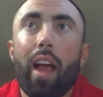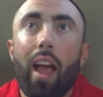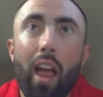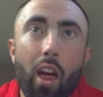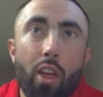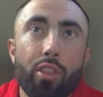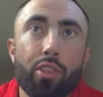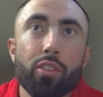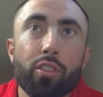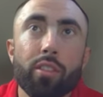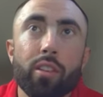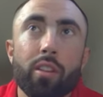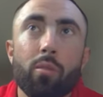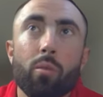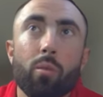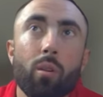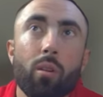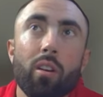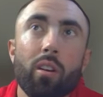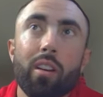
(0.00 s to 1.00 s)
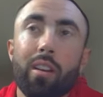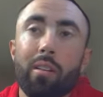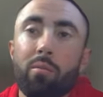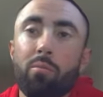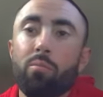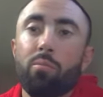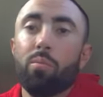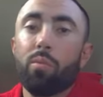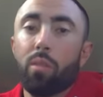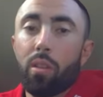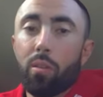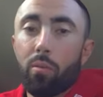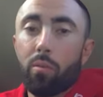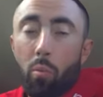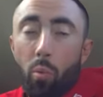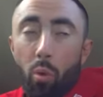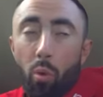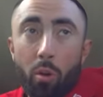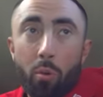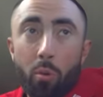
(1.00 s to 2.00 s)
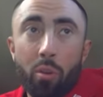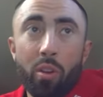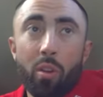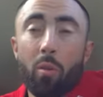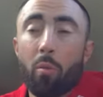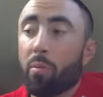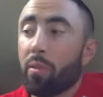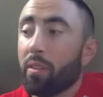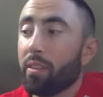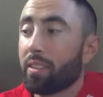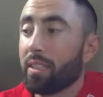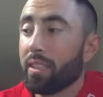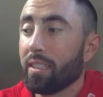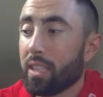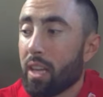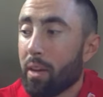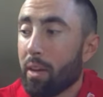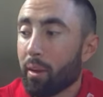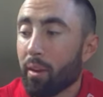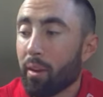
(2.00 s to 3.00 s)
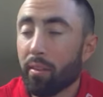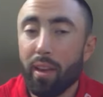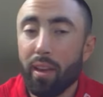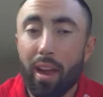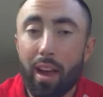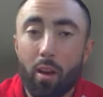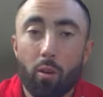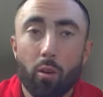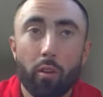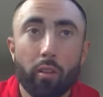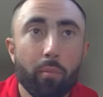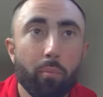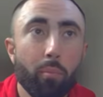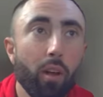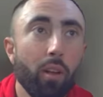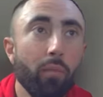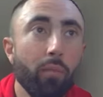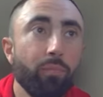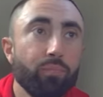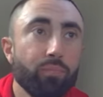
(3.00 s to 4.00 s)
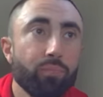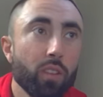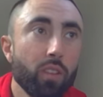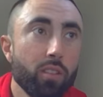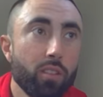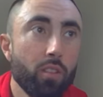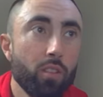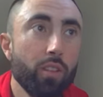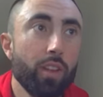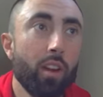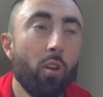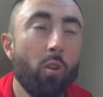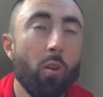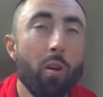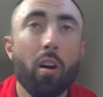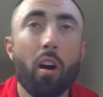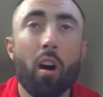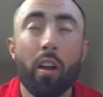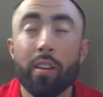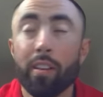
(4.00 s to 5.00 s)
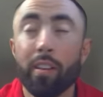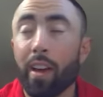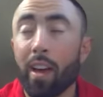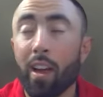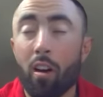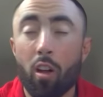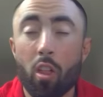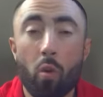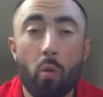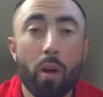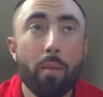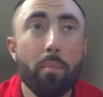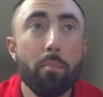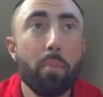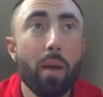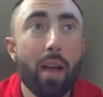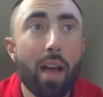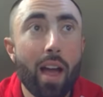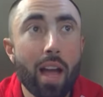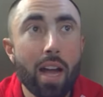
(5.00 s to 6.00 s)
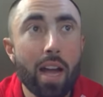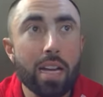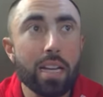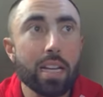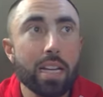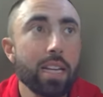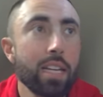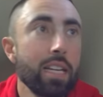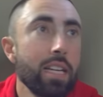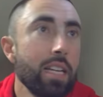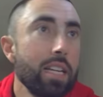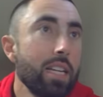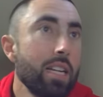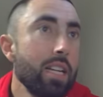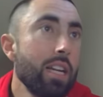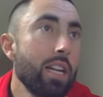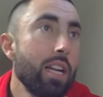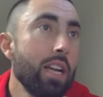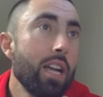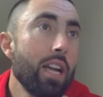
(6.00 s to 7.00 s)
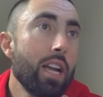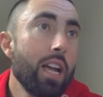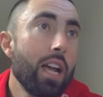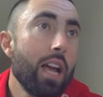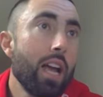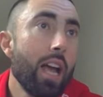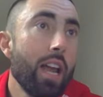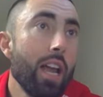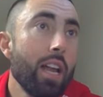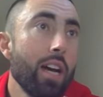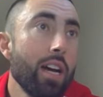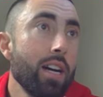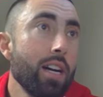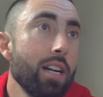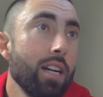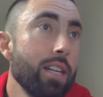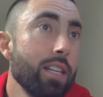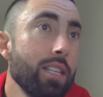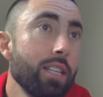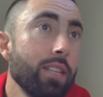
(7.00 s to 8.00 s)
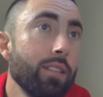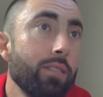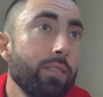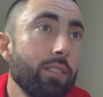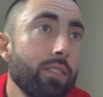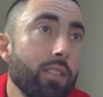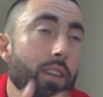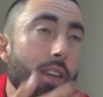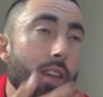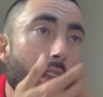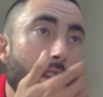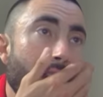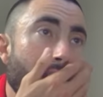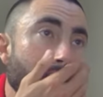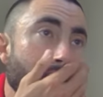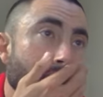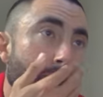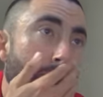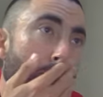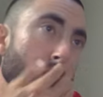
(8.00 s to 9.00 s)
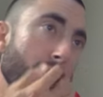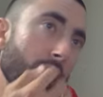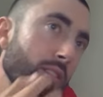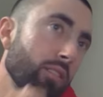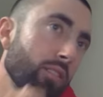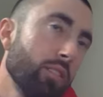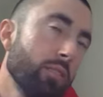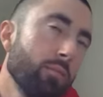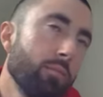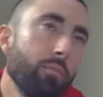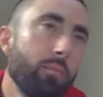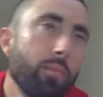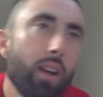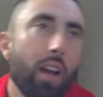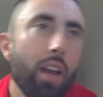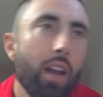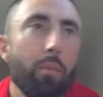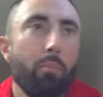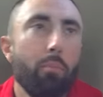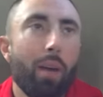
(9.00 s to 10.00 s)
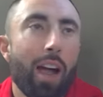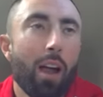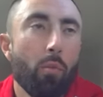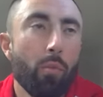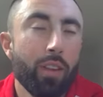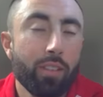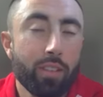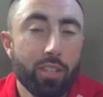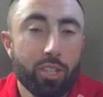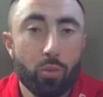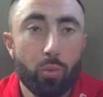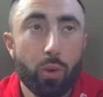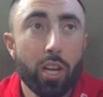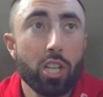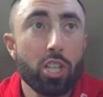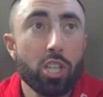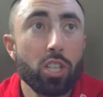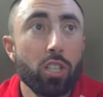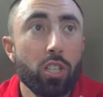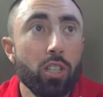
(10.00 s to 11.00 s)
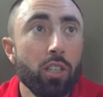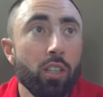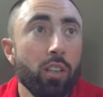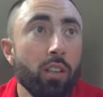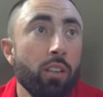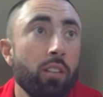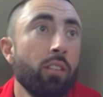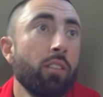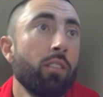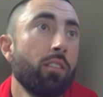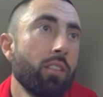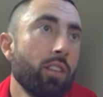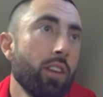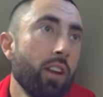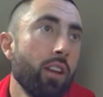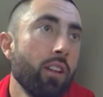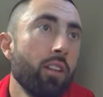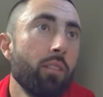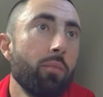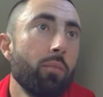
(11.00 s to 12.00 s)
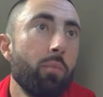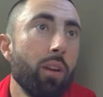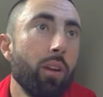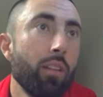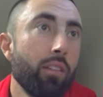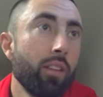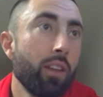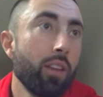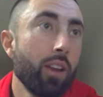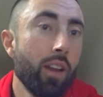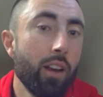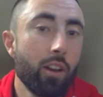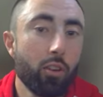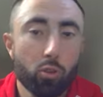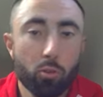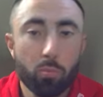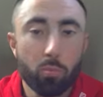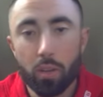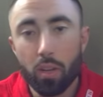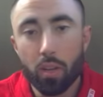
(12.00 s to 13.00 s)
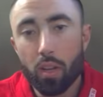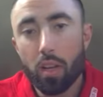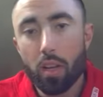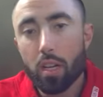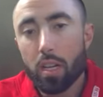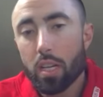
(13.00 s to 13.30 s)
healthier than we were than we were when you opened the season up against Howard, but still not all not all the way back. And uh, yeah, they asked about uh, the bye week situation. Kind of what he said. He kind of grouped